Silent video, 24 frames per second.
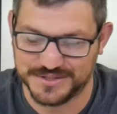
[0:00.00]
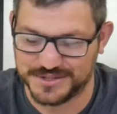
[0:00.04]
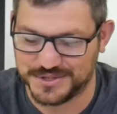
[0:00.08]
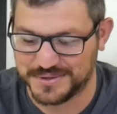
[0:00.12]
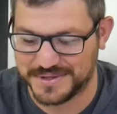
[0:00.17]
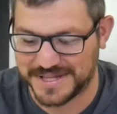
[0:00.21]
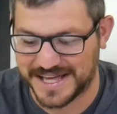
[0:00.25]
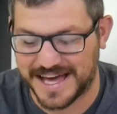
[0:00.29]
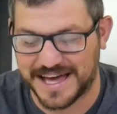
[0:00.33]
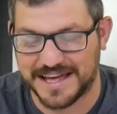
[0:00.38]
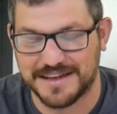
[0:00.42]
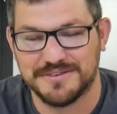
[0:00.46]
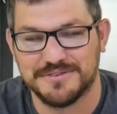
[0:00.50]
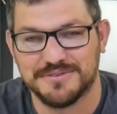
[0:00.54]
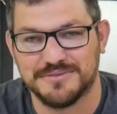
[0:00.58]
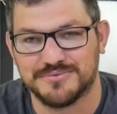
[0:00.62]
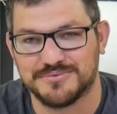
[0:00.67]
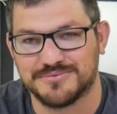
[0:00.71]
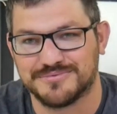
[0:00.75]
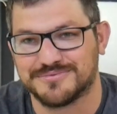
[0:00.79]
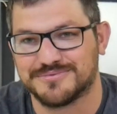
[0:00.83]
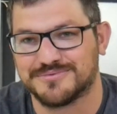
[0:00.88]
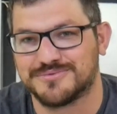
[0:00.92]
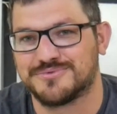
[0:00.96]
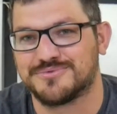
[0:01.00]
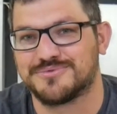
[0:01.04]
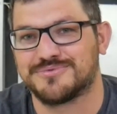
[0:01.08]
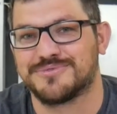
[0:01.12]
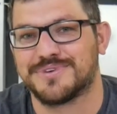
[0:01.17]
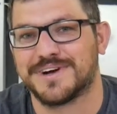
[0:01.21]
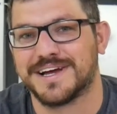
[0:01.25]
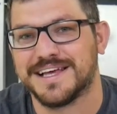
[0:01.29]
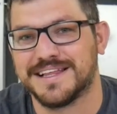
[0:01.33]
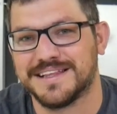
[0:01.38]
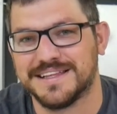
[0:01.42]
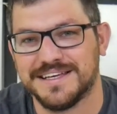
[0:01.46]
So that
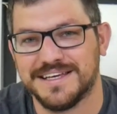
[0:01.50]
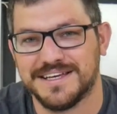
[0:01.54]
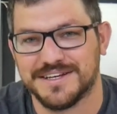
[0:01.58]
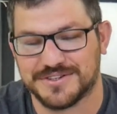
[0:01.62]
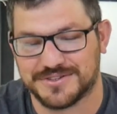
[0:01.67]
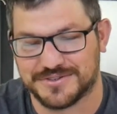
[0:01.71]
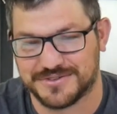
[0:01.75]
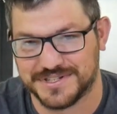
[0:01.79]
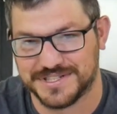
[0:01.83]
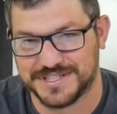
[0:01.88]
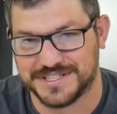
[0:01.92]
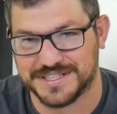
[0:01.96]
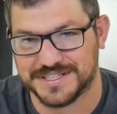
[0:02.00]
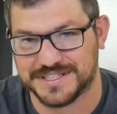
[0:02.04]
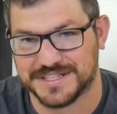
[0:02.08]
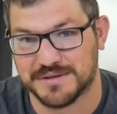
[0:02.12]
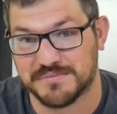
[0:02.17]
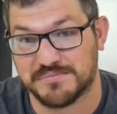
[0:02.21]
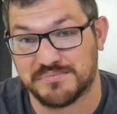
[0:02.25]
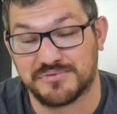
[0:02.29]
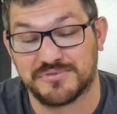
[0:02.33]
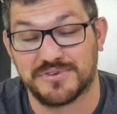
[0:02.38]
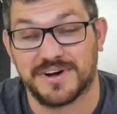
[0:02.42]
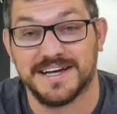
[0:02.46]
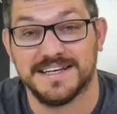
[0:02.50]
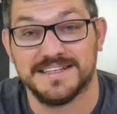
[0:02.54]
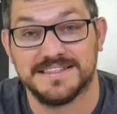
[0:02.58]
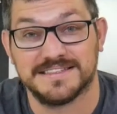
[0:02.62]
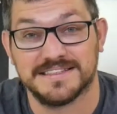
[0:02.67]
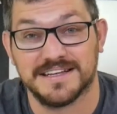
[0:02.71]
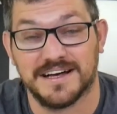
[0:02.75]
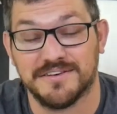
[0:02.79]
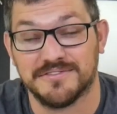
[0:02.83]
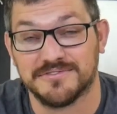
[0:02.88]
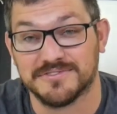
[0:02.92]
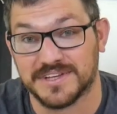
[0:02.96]
greatly increases the
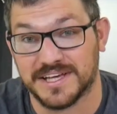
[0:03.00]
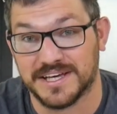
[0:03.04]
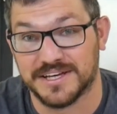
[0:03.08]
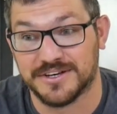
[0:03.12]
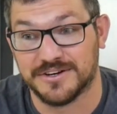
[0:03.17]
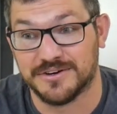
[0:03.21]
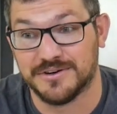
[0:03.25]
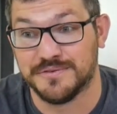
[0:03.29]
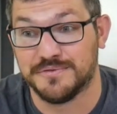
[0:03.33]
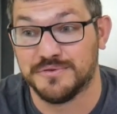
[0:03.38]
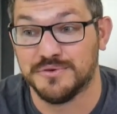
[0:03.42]
price of Lego.